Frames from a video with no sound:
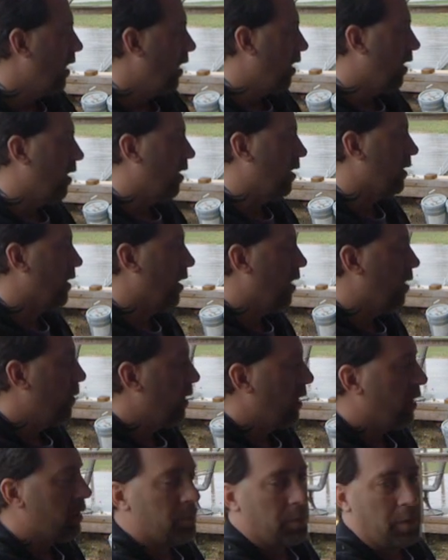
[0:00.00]
And all
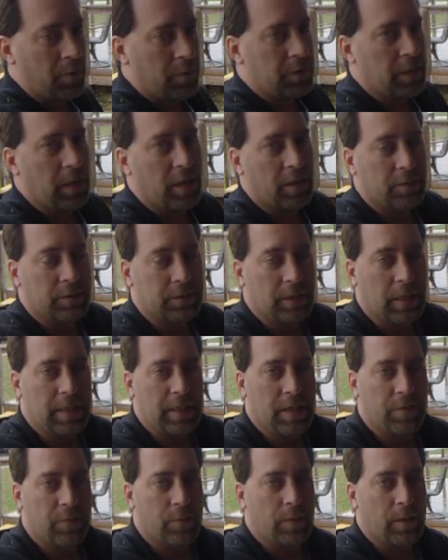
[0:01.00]
my other motorcycles, I've
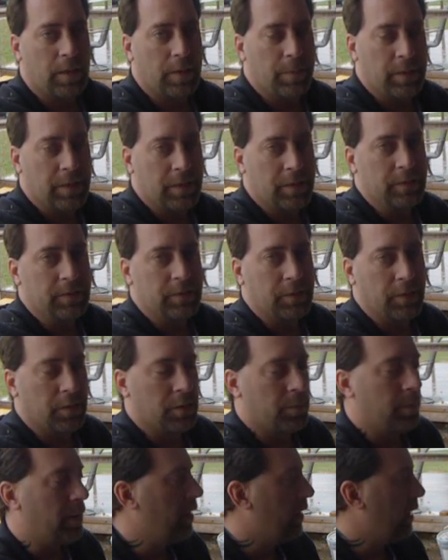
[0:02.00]
never really been
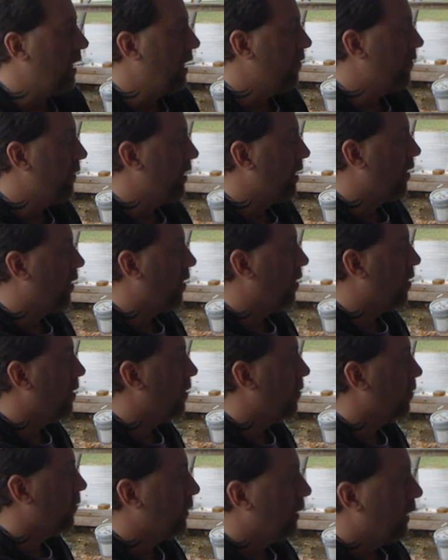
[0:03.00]
concerned about having an
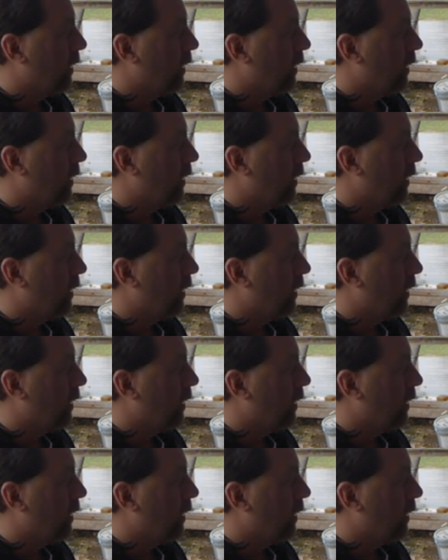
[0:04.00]
alarm,